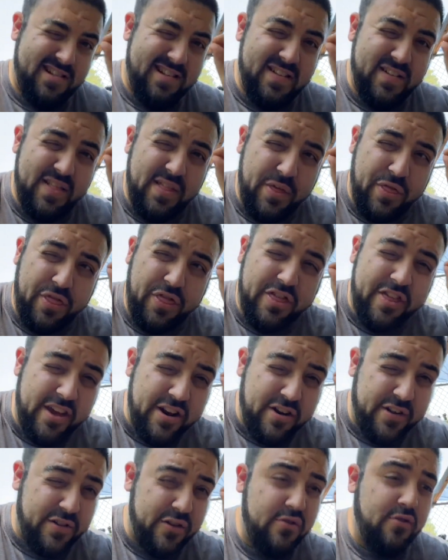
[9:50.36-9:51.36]
the
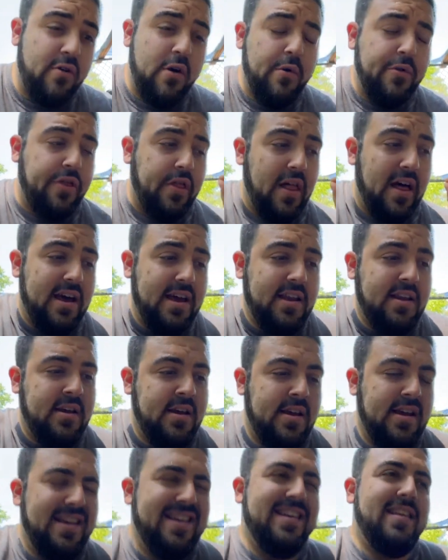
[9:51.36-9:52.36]
thinner the growth line,
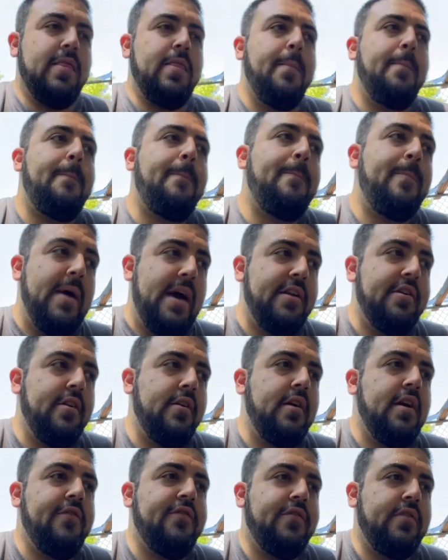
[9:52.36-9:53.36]
the
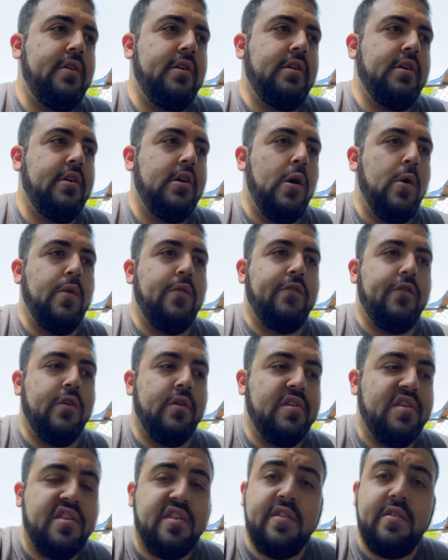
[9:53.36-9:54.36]
better if you're going
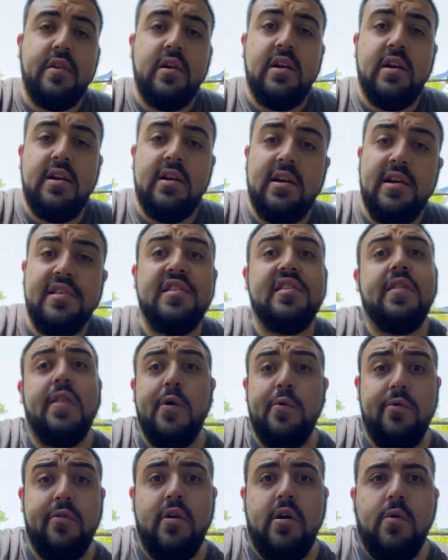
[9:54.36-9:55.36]
for a
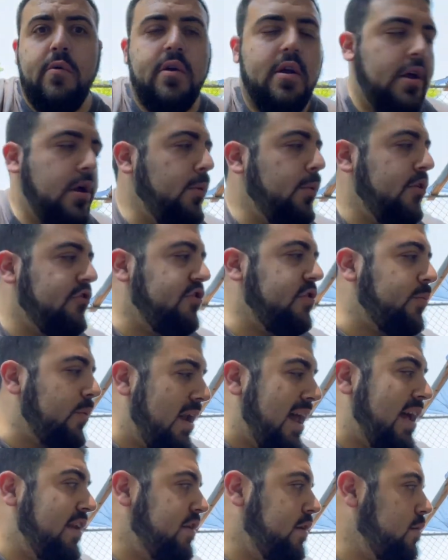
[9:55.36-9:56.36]
slow grow, which is what
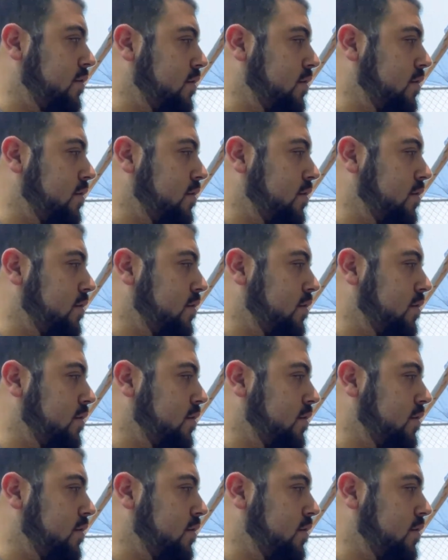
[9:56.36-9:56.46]
I do.